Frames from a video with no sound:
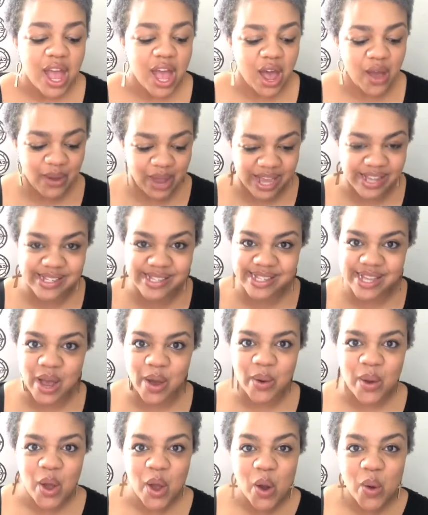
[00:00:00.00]
Okay,
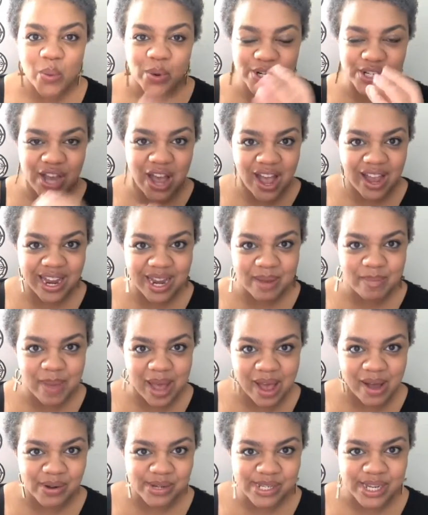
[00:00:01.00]
so we're talking
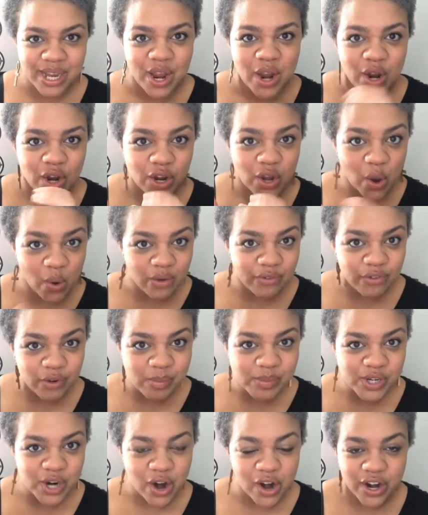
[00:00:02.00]
about going
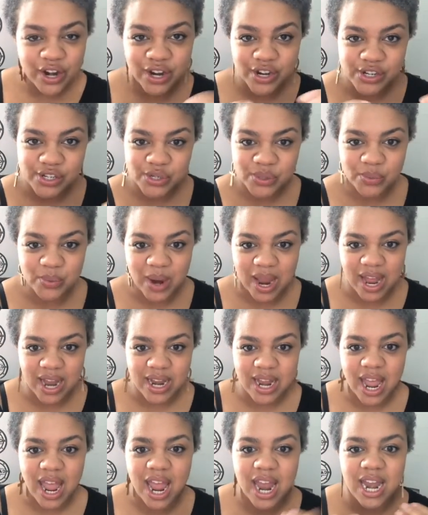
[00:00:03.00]
from dark to
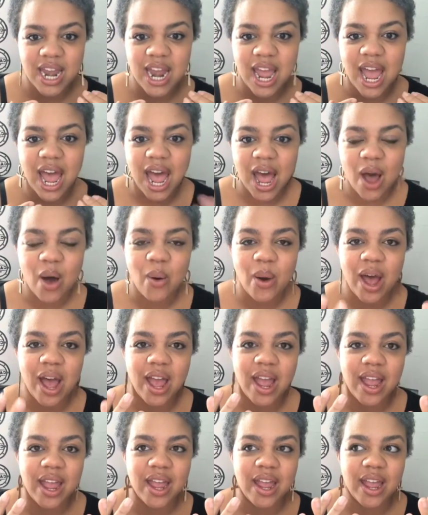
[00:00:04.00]
red, and
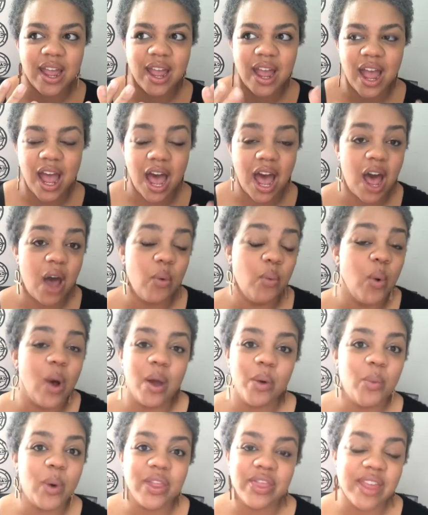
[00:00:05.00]

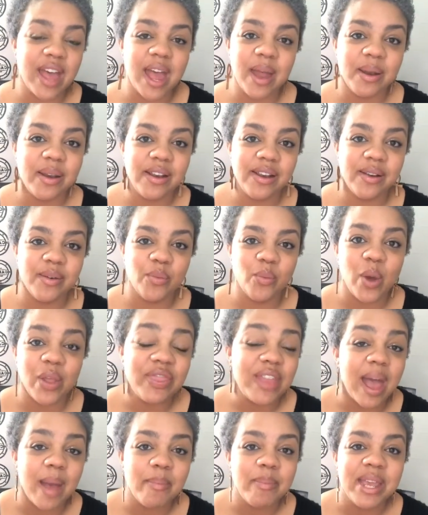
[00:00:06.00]
what
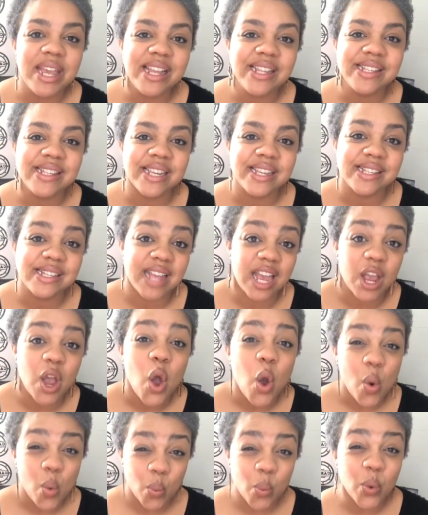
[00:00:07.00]
that means is, like,
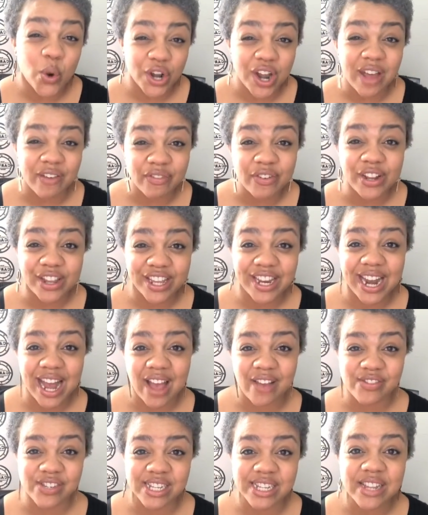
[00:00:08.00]
we're definitely going to
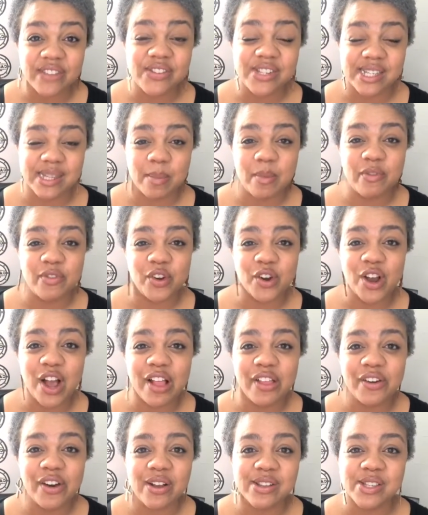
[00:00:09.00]
have to lift some of your
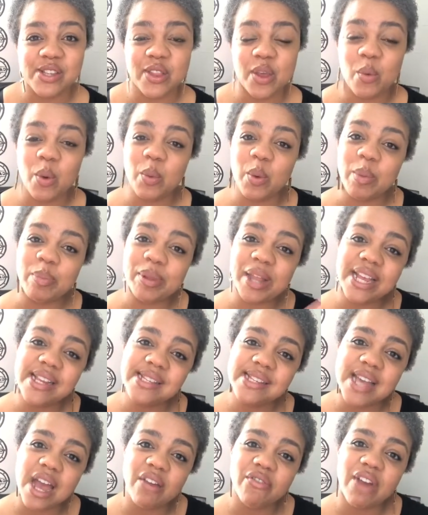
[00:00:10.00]
color out, so that when we
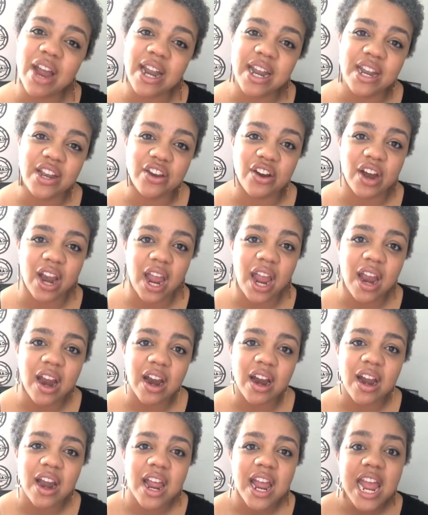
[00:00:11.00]
place that red in your
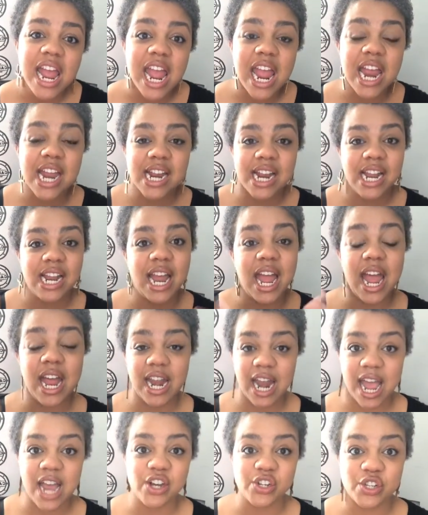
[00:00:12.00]
hair, it
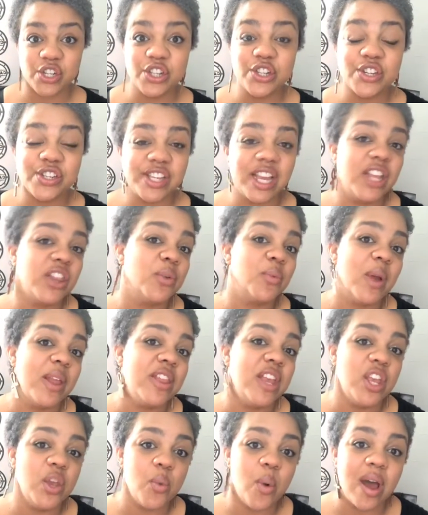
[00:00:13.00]
actually looks like the
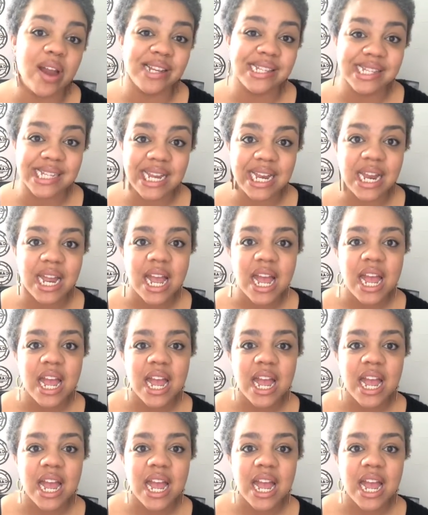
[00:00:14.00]
red that you want to see.